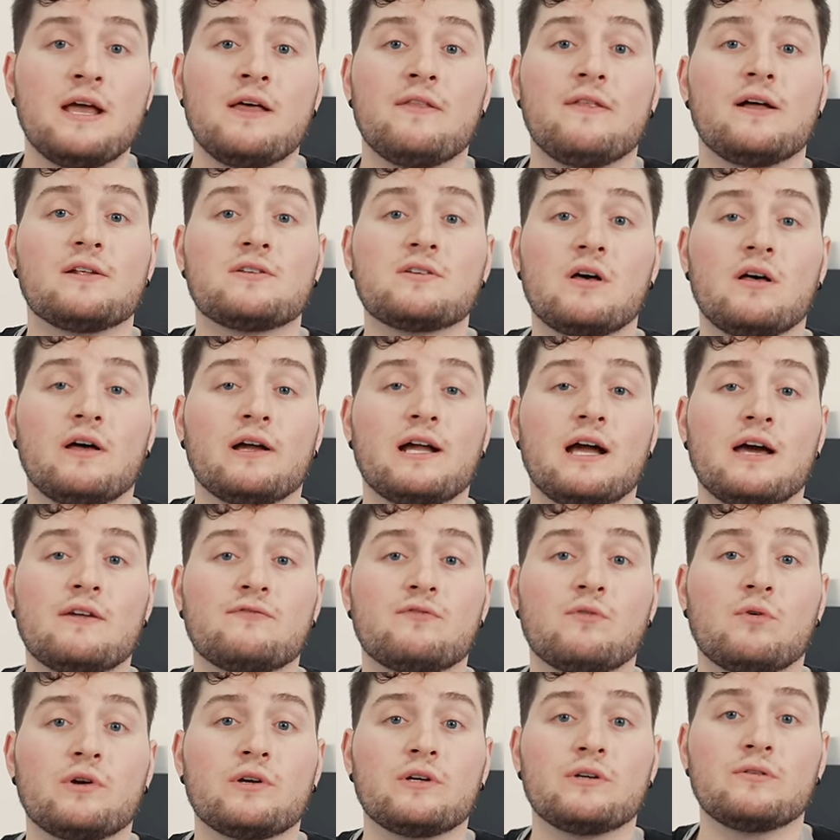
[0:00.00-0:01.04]
That's all I got
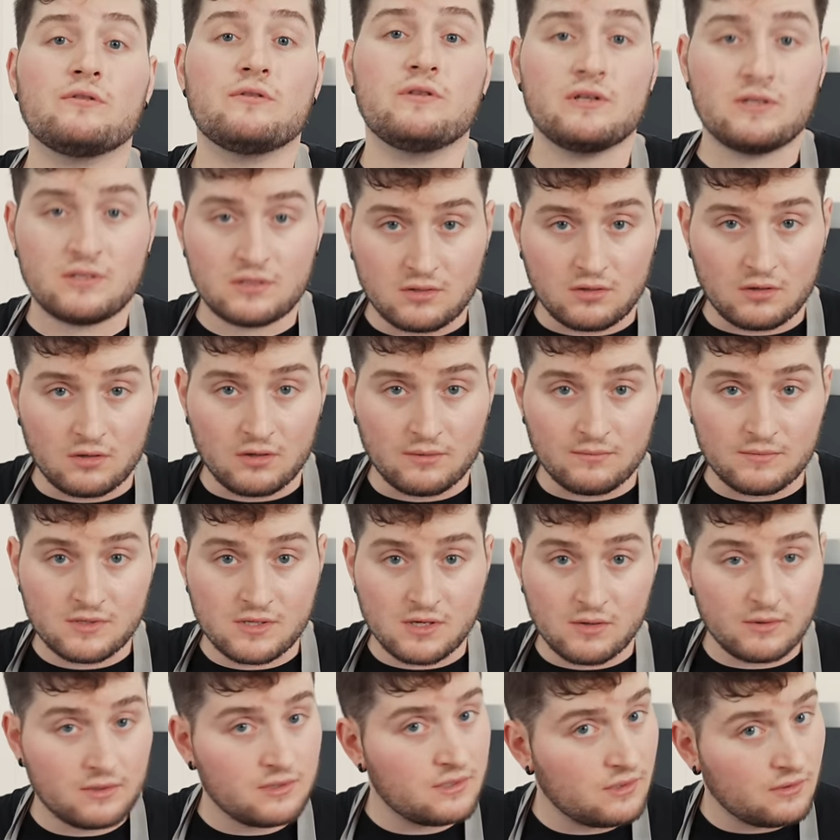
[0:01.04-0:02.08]
for you this time.
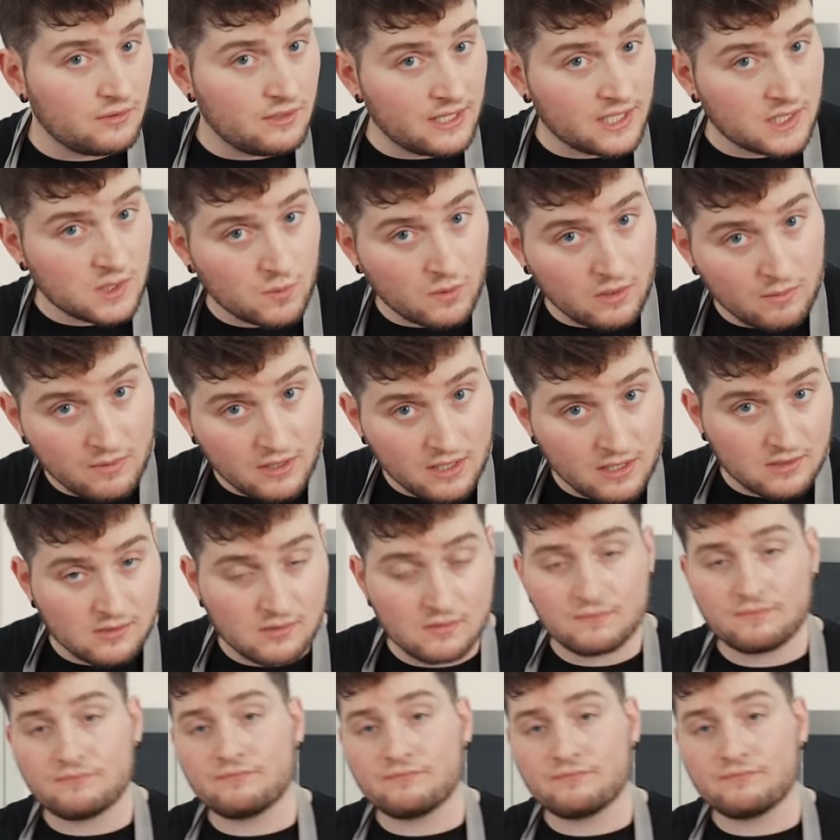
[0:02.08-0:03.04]
So until next we meet,